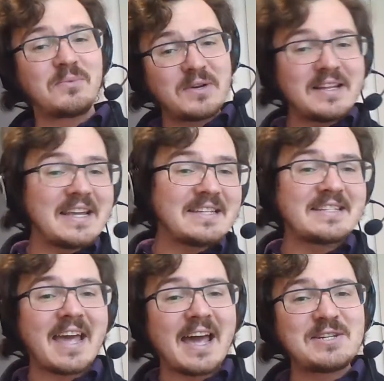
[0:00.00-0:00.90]
really into
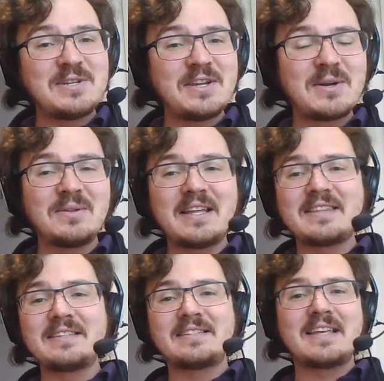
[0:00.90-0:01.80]
Dash and you don't
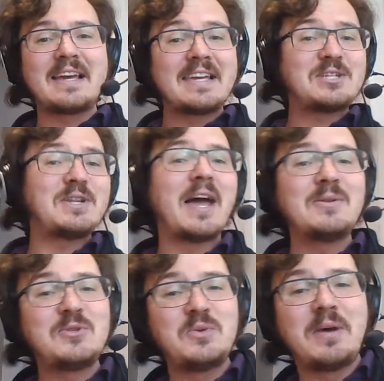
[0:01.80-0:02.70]
let this uh, get you
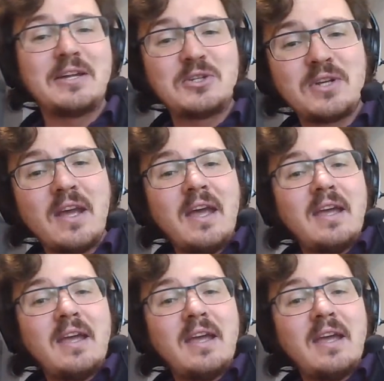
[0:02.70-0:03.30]
down too much.